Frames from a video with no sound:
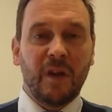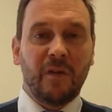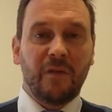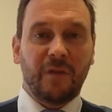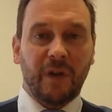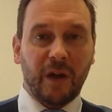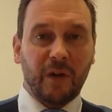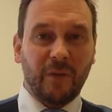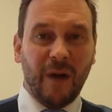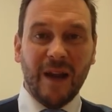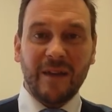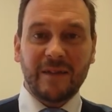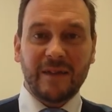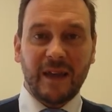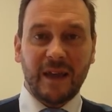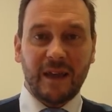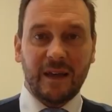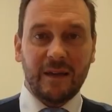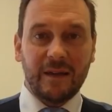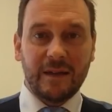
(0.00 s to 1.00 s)

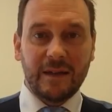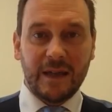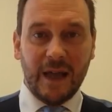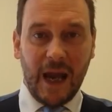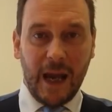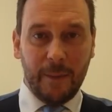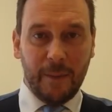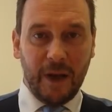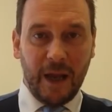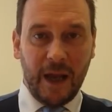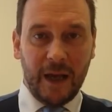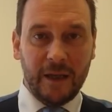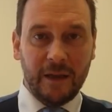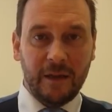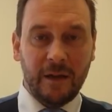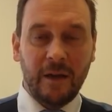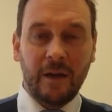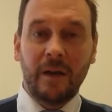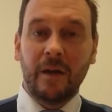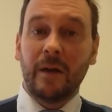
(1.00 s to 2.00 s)
fragrantic
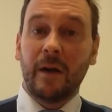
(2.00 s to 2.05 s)
timeline,